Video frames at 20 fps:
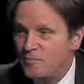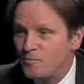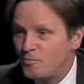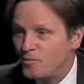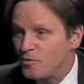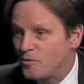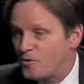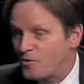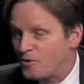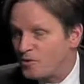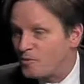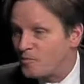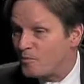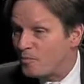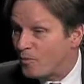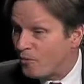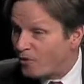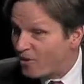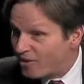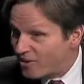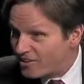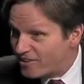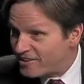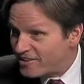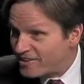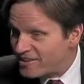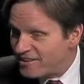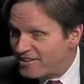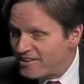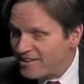Bjorn
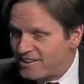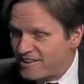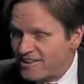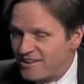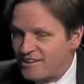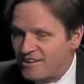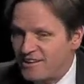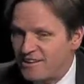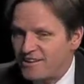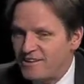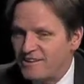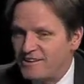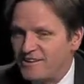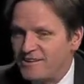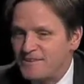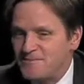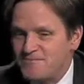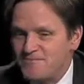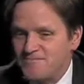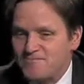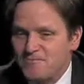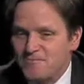Borg, John